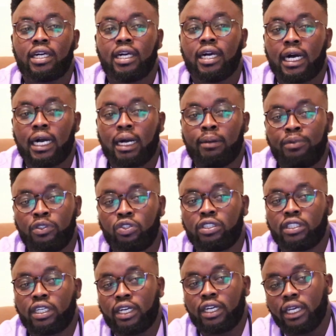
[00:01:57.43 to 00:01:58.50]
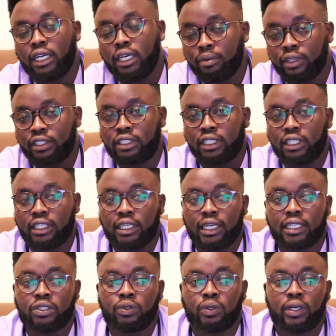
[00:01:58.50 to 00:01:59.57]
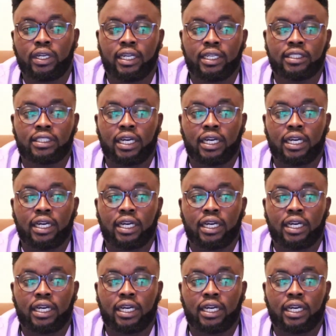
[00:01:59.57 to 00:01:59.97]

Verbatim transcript: uh, pituitary imaging, as well as uh,